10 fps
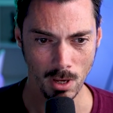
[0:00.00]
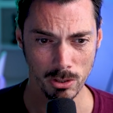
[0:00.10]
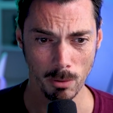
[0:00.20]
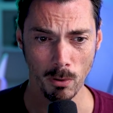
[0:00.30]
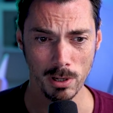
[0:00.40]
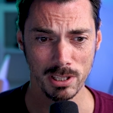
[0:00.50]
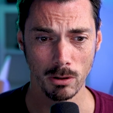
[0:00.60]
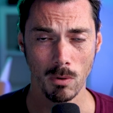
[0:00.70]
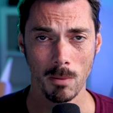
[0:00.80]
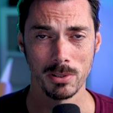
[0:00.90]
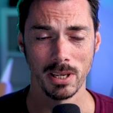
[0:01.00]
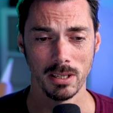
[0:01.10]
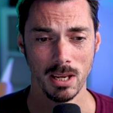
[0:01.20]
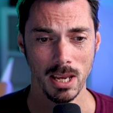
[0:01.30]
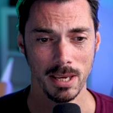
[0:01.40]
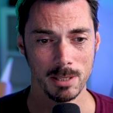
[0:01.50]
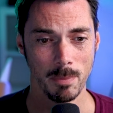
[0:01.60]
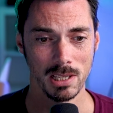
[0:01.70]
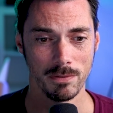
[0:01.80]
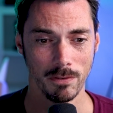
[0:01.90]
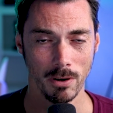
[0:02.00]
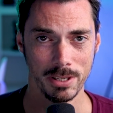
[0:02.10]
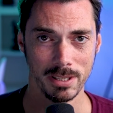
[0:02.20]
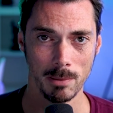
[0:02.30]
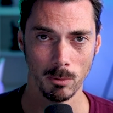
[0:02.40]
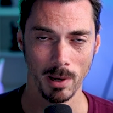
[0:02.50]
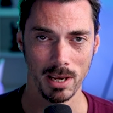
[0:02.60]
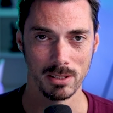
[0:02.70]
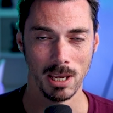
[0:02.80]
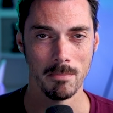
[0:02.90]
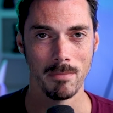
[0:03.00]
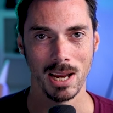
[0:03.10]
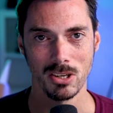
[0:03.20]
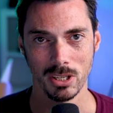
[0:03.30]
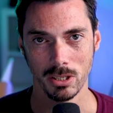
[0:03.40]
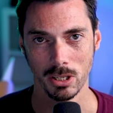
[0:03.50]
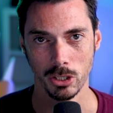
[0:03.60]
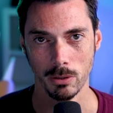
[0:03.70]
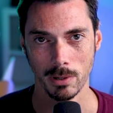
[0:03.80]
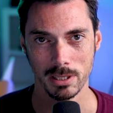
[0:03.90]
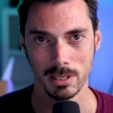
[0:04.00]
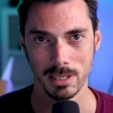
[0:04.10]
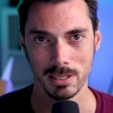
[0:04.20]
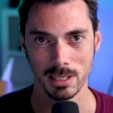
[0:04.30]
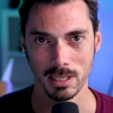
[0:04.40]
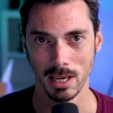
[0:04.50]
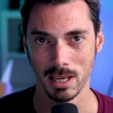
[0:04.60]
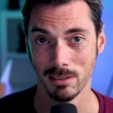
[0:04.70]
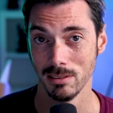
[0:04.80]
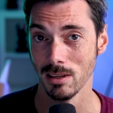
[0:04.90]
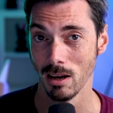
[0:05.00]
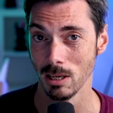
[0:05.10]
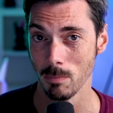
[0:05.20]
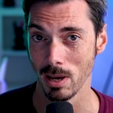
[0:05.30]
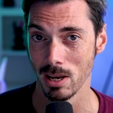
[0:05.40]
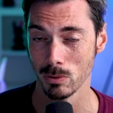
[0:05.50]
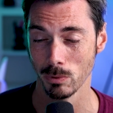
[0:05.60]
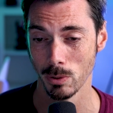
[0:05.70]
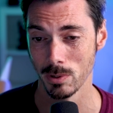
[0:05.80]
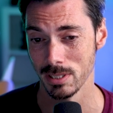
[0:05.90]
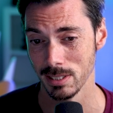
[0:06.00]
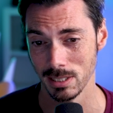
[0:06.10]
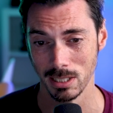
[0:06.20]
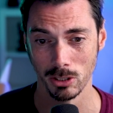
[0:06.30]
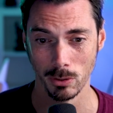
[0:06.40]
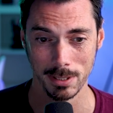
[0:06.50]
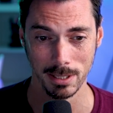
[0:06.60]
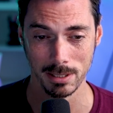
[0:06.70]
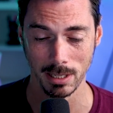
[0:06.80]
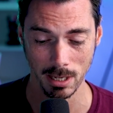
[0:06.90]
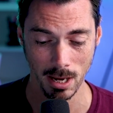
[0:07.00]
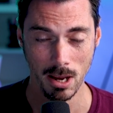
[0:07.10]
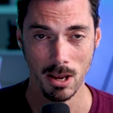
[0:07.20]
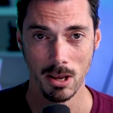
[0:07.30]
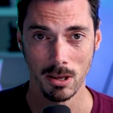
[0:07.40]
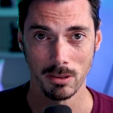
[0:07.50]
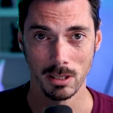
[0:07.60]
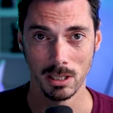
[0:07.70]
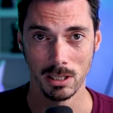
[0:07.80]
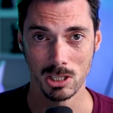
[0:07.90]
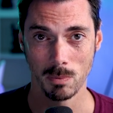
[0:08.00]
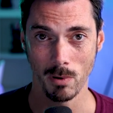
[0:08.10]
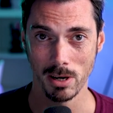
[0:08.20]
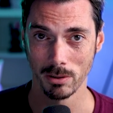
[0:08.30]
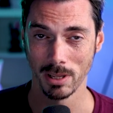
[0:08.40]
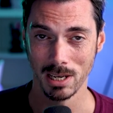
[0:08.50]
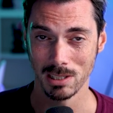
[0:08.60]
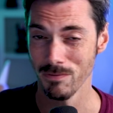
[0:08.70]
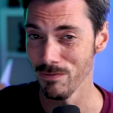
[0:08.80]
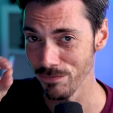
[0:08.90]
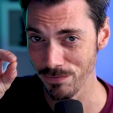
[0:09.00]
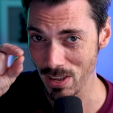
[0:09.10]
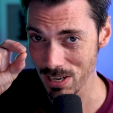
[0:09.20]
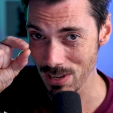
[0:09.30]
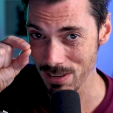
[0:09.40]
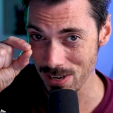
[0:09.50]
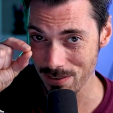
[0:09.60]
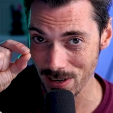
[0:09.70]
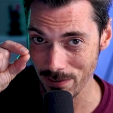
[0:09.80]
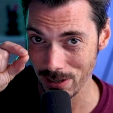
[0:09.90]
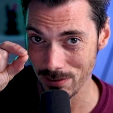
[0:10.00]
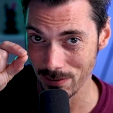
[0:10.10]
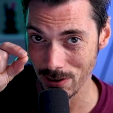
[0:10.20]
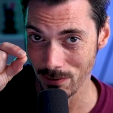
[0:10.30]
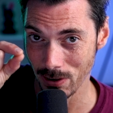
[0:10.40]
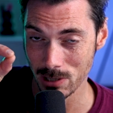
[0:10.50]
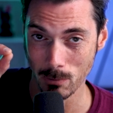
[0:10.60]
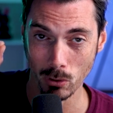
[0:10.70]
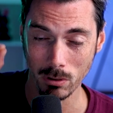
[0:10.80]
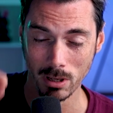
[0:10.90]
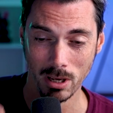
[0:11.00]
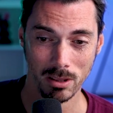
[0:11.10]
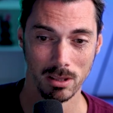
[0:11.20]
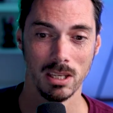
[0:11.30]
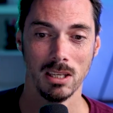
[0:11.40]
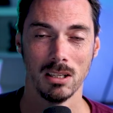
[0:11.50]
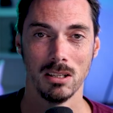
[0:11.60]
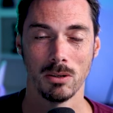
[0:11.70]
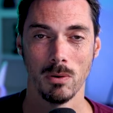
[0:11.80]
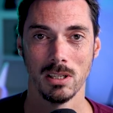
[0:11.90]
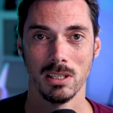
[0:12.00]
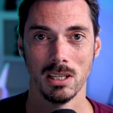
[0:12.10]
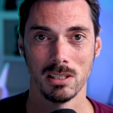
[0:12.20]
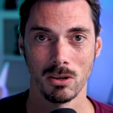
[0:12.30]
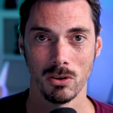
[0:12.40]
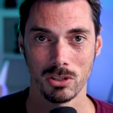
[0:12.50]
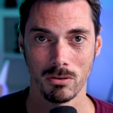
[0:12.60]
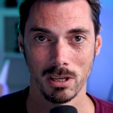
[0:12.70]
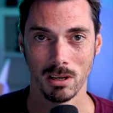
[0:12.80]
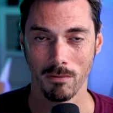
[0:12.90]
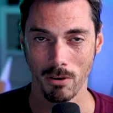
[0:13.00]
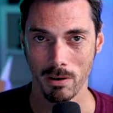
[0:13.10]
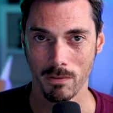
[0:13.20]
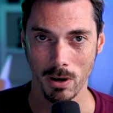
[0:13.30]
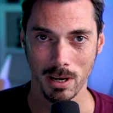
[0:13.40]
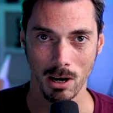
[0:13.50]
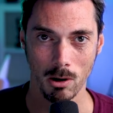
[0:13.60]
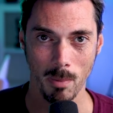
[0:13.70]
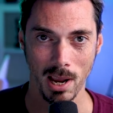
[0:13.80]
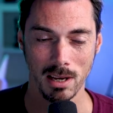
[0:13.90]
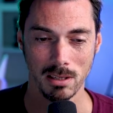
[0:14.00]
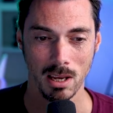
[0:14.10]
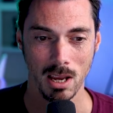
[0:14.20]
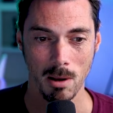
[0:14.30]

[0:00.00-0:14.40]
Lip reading: So 0.01% is best for very stable pairs. Imagine USDC and DAI pairs or USDT and USDC. The spread on that is very, very, very, very, very, very, very, very small. The liquidity is concentrated in a very, very narrow band,